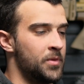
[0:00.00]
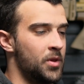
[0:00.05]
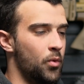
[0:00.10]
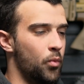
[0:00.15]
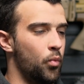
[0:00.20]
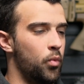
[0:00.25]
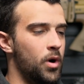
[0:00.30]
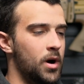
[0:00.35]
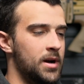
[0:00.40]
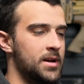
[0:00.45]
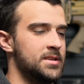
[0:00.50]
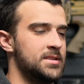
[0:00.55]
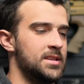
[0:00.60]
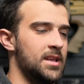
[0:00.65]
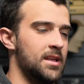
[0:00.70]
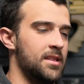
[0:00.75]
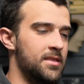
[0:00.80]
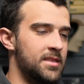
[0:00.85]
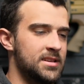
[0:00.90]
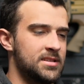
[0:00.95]
was
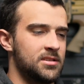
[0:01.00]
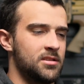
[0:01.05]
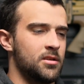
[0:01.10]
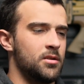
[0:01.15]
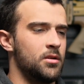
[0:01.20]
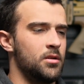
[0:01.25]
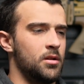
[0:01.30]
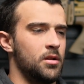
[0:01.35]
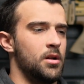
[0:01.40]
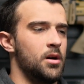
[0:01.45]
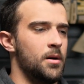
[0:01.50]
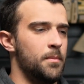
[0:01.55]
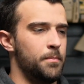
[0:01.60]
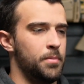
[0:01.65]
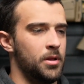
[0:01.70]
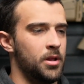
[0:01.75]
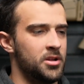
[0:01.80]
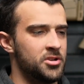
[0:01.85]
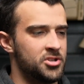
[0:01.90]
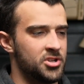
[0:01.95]
this little
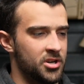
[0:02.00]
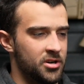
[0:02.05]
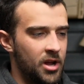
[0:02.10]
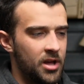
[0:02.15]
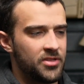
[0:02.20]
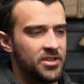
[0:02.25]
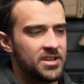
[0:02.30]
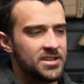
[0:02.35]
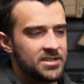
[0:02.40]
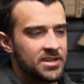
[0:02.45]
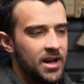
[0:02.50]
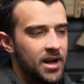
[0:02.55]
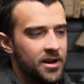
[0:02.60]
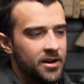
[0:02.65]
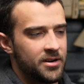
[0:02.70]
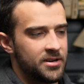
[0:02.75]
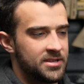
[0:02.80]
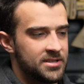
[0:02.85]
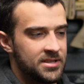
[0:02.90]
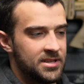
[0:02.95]
plunger. Not the
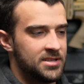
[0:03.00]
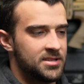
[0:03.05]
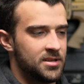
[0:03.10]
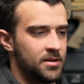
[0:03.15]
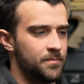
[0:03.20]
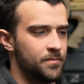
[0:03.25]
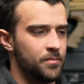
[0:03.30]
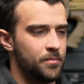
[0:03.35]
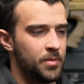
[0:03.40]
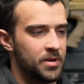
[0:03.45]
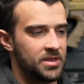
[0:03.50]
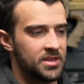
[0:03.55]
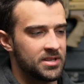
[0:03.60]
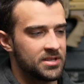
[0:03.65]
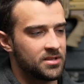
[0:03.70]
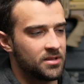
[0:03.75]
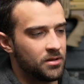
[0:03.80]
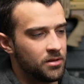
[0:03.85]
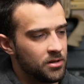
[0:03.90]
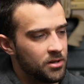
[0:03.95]
entire system, but
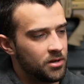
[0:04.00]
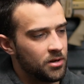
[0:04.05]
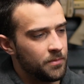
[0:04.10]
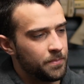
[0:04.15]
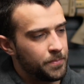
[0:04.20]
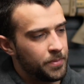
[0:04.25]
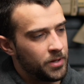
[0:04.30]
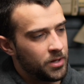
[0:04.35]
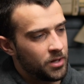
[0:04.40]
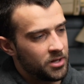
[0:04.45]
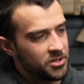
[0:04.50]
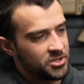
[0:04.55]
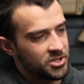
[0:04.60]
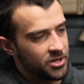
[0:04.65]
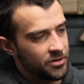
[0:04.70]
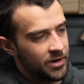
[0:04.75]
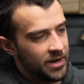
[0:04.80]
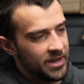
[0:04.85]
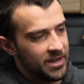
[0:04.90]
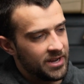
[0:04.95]
this little plunger
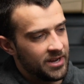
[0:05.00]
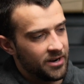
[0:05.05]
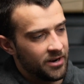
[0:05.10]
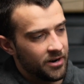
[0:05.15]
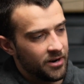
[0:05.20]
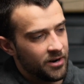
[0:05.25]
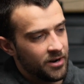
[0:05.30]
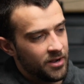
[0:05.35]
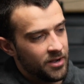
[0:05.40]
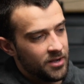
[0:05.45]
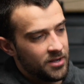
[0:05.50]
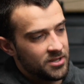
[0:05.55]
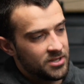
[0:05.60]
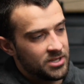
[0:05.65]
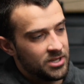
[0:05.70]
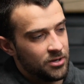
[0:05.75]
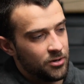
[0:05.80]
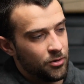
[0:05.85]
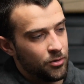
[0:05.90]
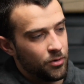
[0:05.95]
right here.
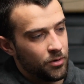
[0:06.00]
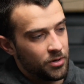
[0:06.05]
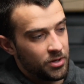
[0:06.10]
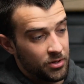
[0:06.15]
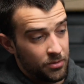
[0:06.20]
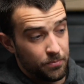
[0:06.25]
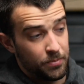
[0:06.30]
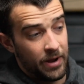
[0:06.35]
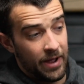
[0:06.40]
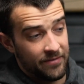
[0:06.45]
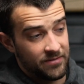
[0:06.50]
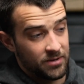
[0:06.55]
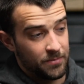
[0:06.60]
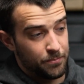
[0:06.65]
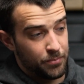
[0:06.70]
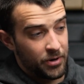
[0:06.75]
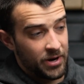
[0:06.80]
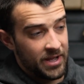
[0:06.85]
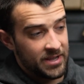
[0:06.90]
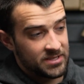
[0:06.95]
You have to
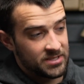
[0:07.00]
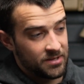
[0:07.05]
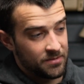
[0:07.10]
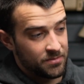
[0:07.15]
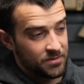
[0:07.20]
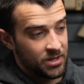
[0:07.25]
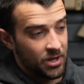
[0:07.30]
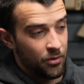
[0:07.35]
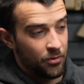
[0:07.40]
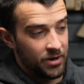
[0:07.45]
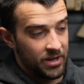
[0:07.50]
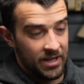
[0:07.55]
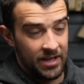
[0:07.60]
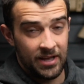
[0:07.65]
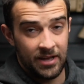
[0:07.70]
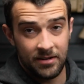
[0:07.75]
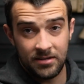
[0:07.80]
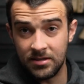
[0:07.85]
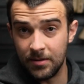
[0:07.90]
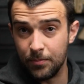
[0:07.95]
press to throw it
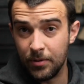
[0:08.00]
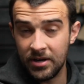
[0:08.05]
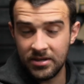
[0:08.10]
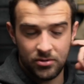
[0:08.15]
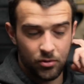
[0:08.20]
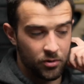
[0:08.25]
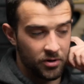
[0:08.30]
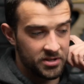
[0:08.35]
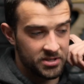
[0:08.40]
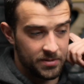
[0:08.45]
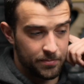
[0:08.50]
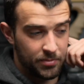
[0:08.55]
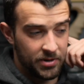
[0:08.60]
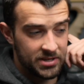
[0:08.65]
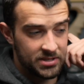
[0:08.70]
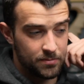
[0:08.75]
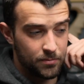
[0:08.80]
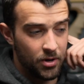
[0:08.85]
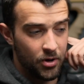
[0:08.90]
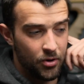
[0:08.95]
in suppressed or
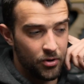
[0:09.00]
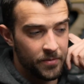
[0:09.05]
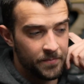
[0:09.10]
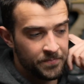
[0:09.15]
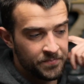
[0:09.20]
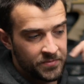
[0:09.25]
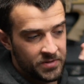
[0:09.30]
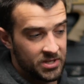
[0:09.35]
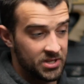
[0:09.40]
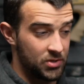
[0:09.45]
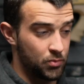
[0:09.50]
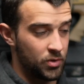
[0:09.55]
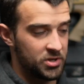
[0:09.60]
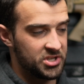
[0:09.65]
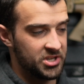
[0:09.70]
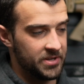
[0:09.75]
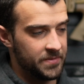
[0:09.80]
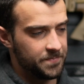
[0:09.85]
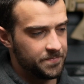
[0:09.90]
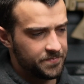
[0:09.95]
unsuppressed mode to switch
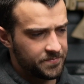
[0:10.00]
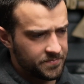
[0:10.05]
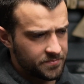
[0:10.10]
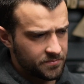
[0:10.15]
it.